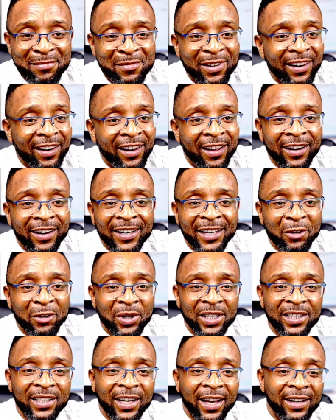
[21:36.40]
I am lucky with
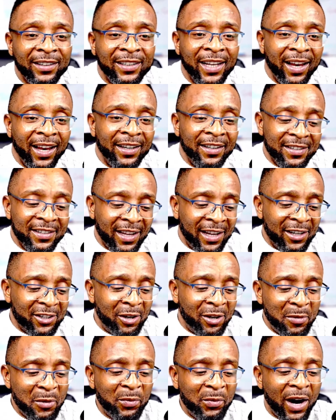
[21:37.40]
the elderly. And some
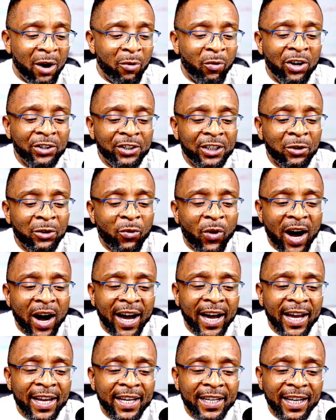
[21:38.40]
people are wondering
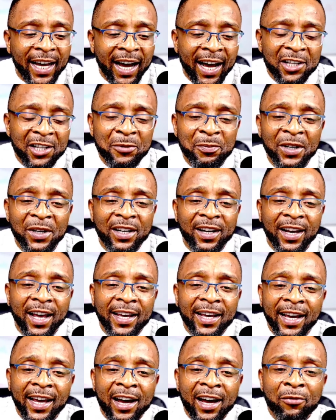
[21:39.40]
why I speak like I
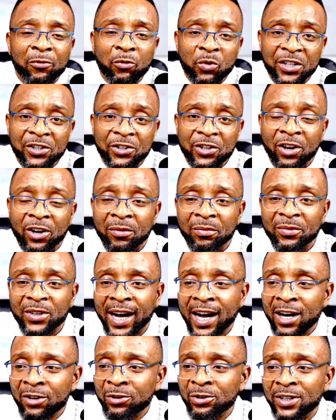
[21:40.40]
have wisdom. How
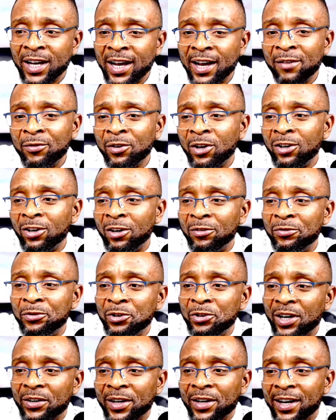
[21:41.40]
could I have all of you
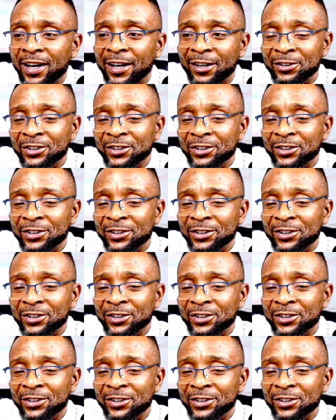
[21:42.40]
around?